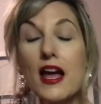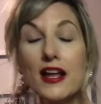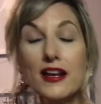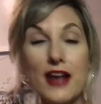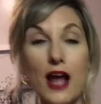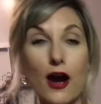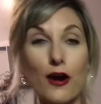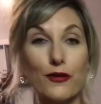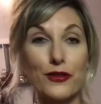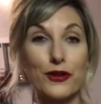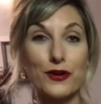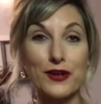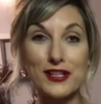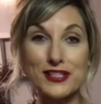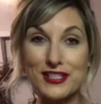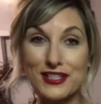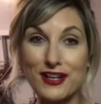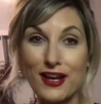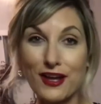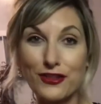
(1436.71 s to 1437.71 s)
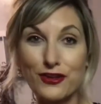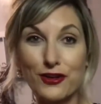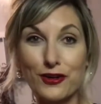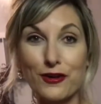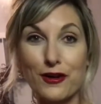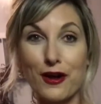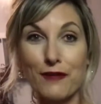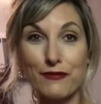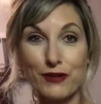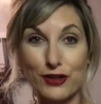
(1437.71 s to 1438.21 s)
Now, there is
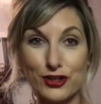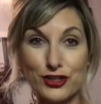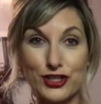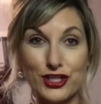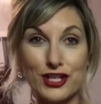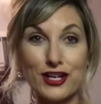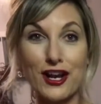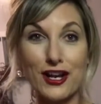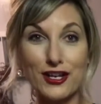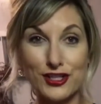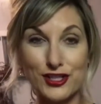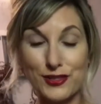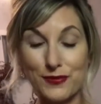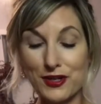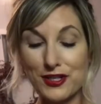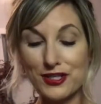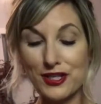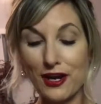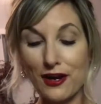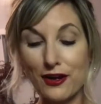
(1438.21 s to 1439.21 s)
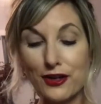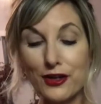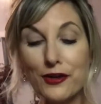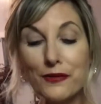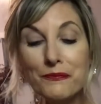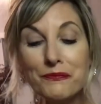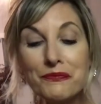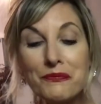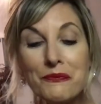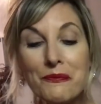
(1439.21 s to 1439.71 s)
another version I just want to tell you.